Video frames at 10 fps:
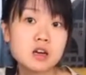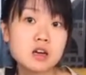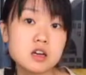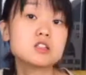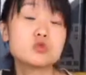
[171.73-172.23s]

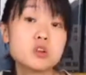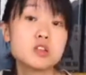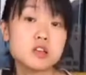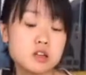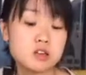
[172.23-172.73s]
It's
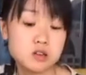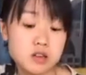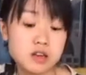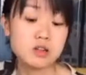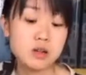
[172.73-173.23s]
really clear,
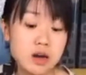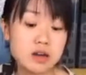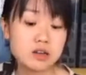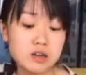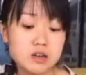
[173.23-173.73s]
like a
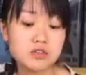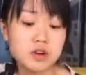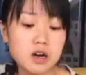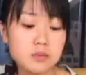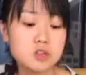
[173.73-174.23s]
lot of,
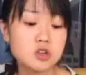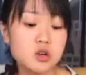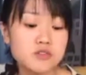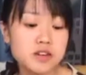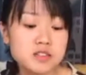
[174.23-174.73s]

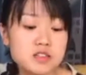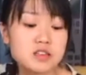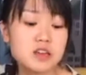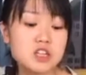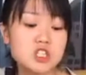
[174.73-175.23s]

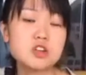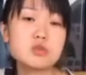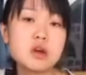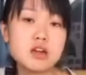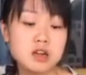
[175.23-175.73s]
investigation,
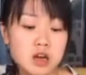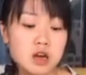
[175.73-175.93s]
right?